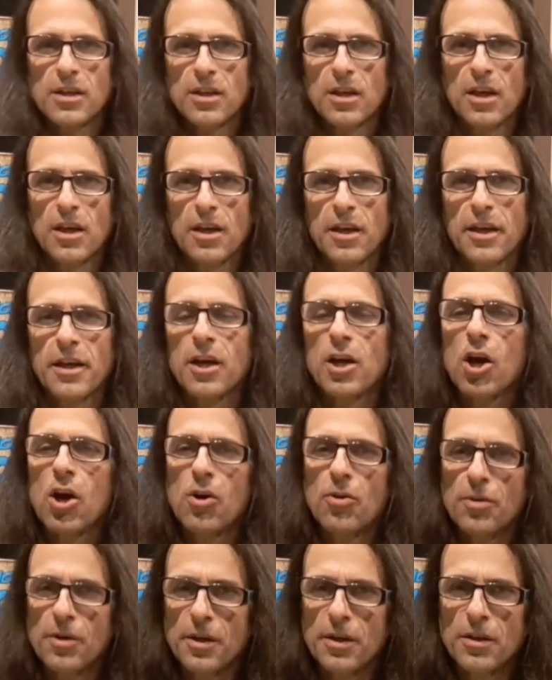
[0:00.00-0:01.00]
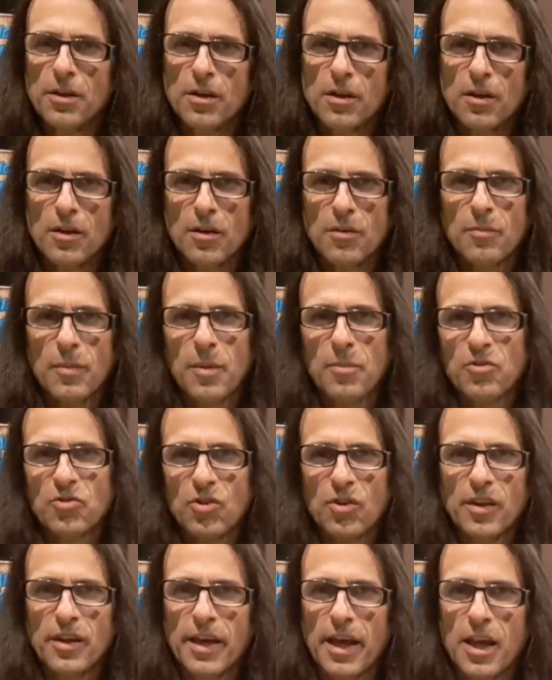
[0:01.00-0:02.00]
encoded, maybe
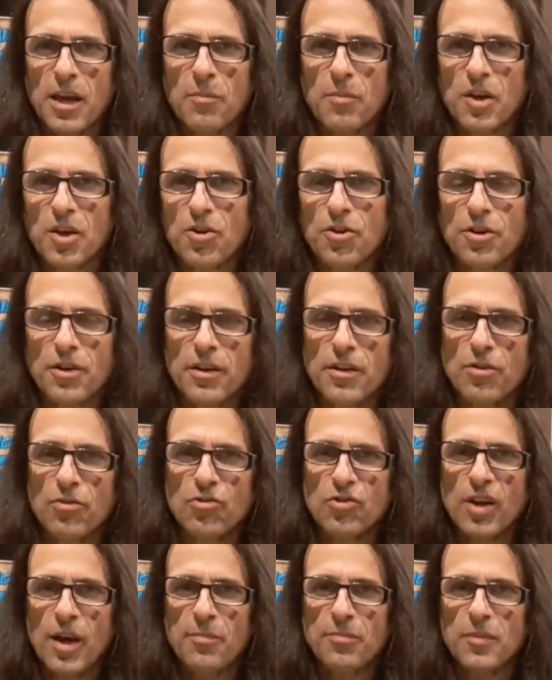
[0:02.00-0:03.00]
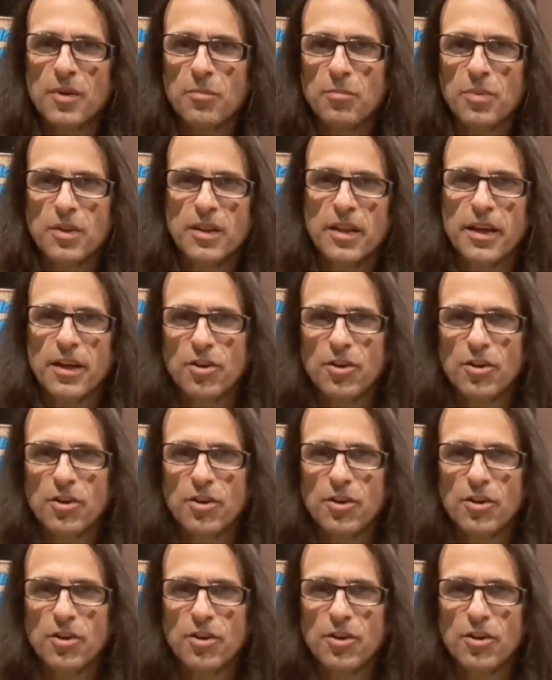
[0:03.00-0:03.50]
so the enemy couldn't intercept it, but they